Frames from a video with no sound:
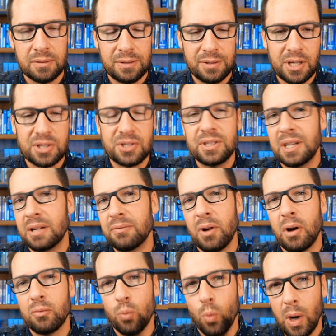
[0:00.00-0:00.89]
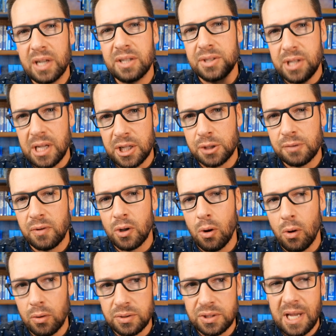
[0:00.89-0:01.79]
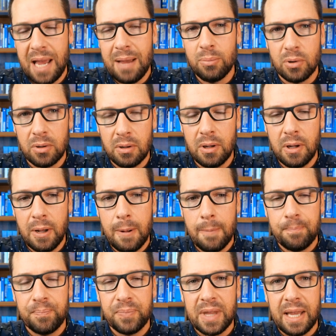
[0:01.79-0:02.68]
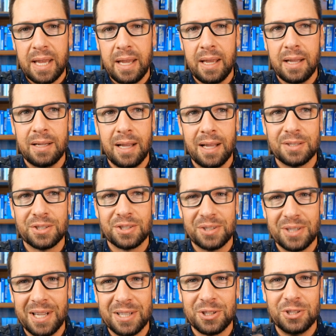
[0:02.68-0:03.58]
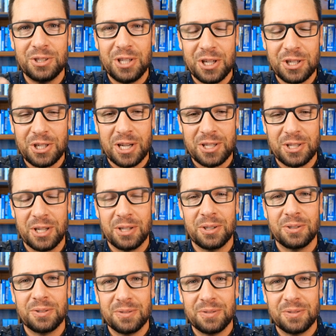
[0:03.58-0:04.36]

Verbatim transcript: doesn't involve one dish for the whole table. It's a dish as in